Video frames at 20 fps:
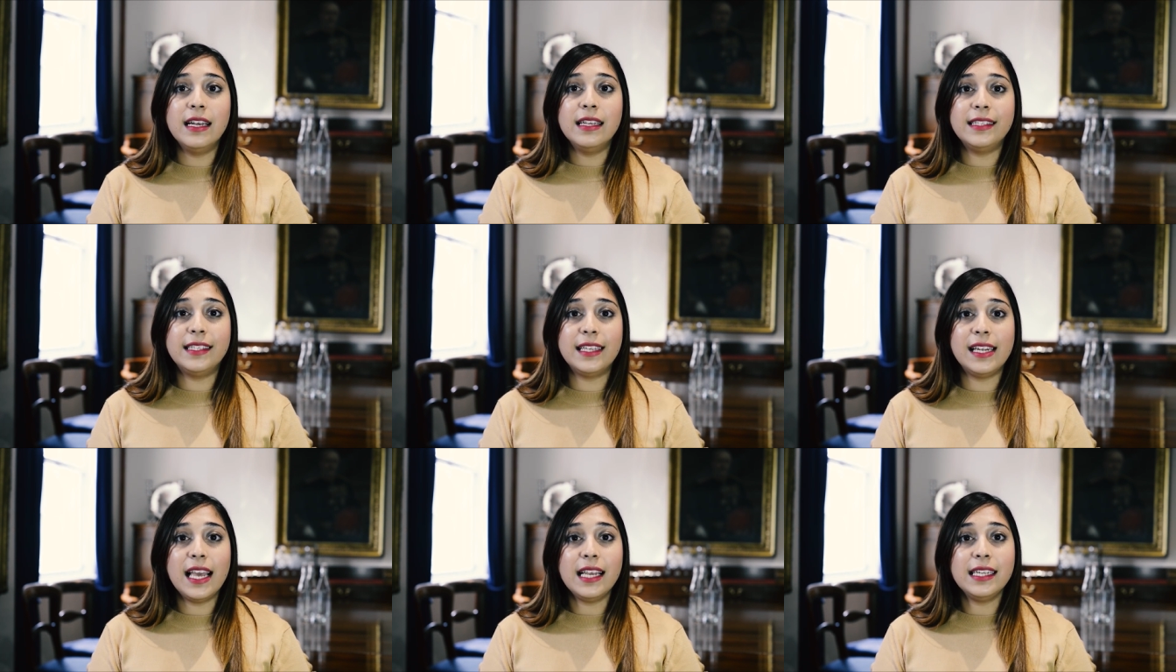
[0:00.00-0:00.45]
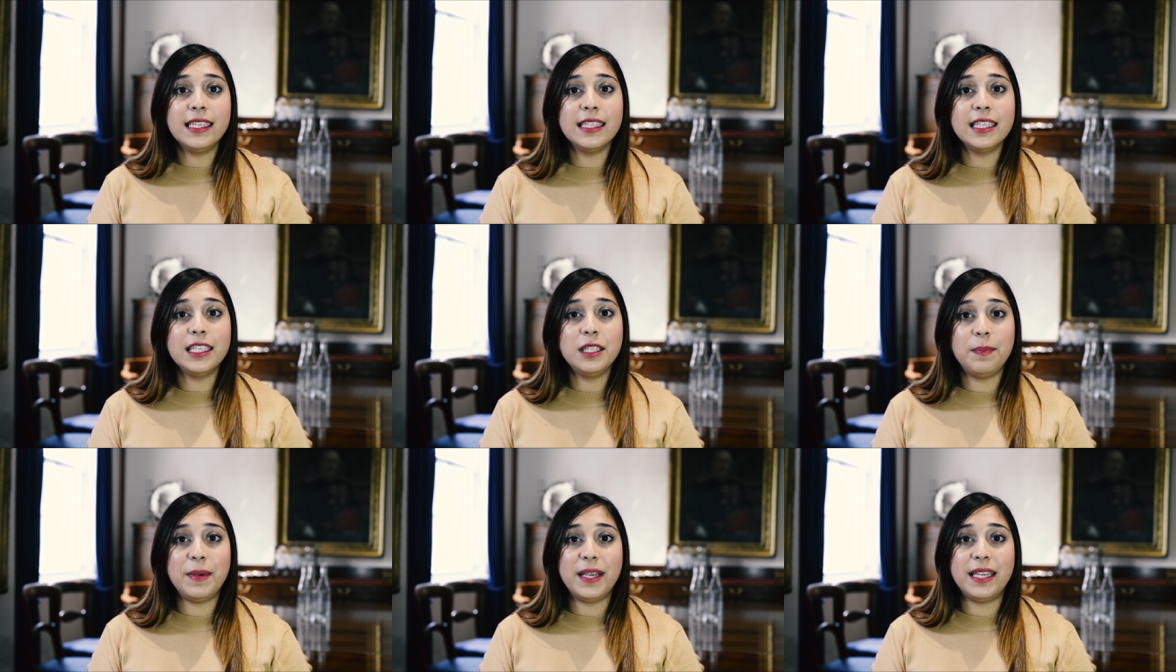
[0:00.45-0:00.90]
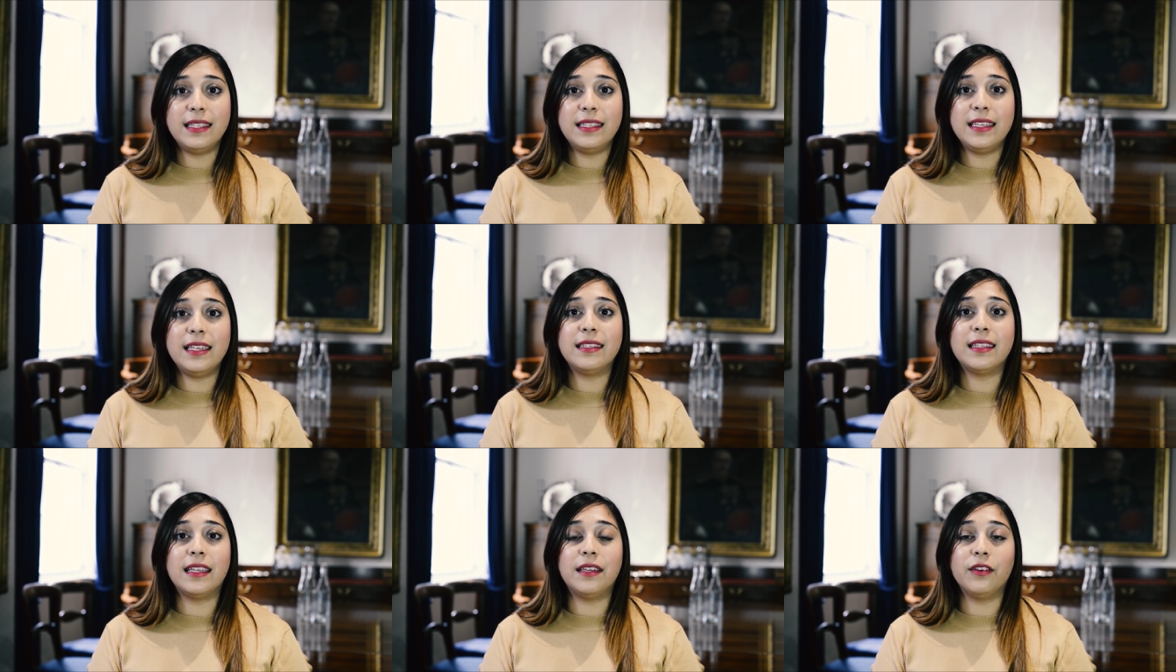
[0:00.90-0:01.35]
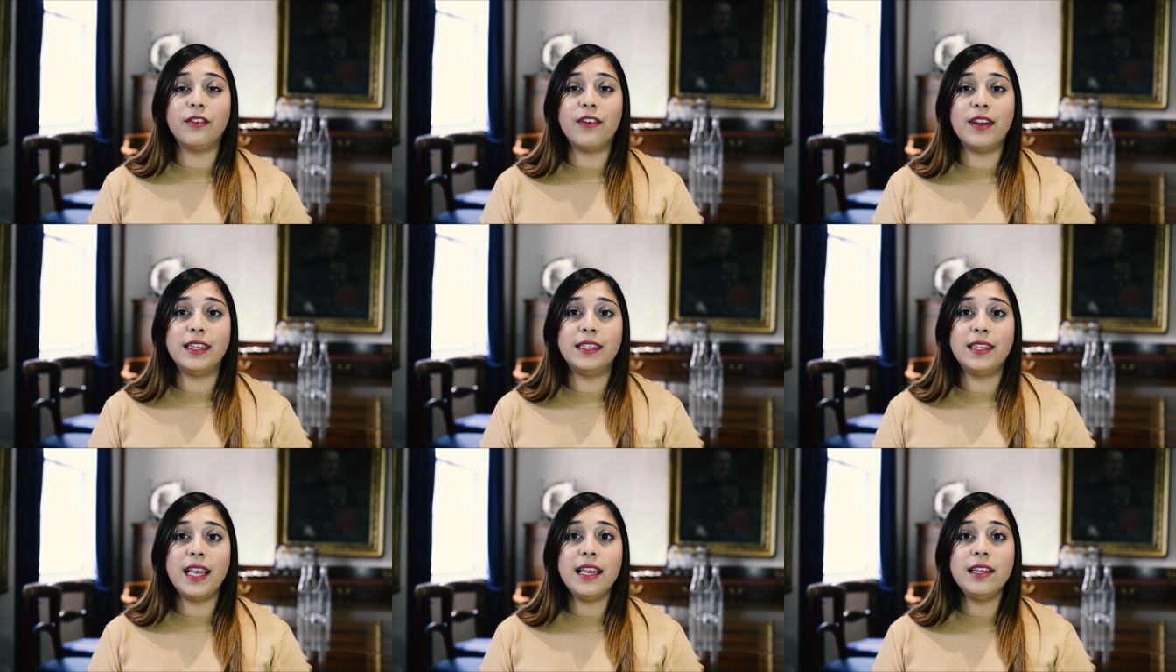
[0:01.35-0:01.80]
selecting the species and
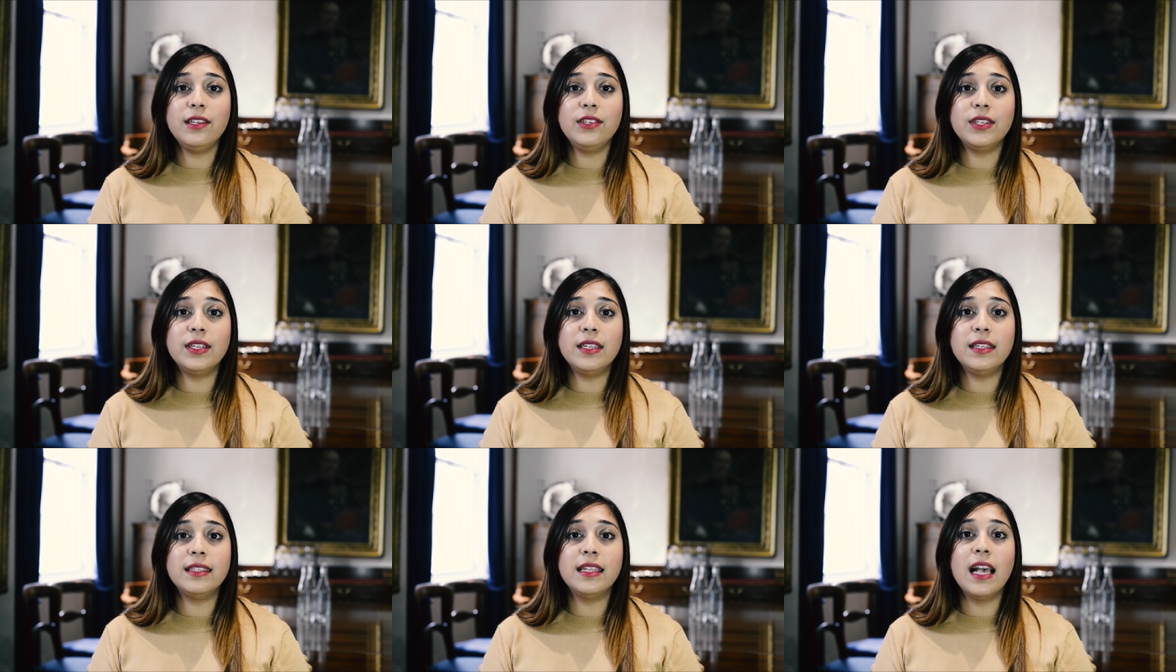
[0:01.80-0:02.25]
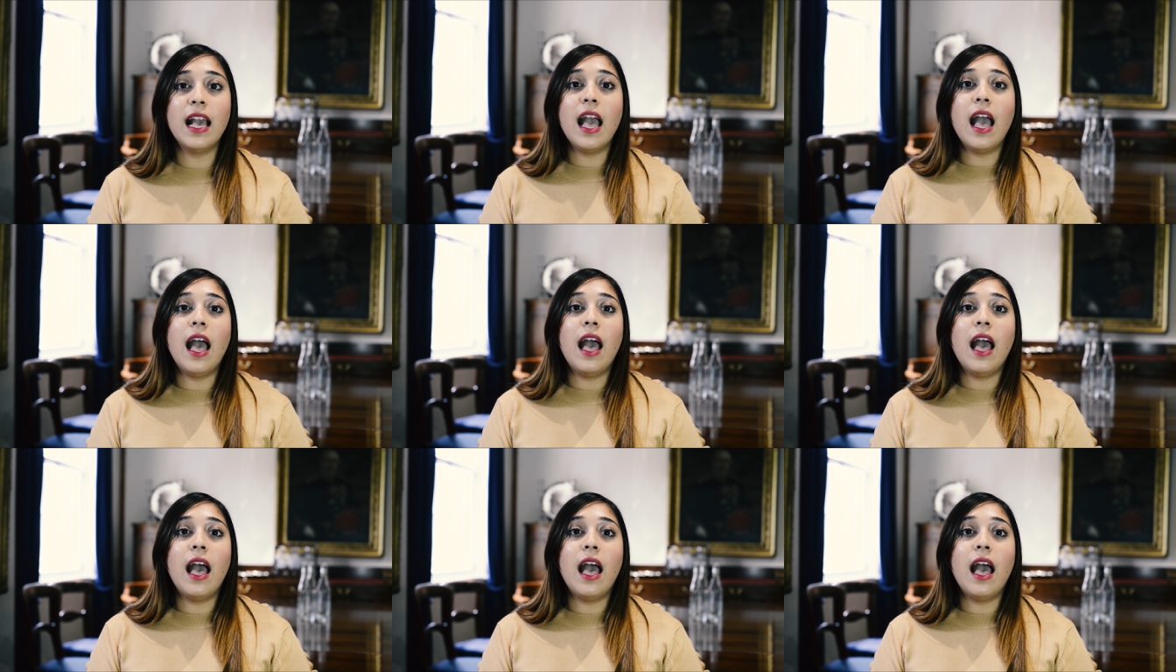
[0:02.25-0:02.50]
accreditations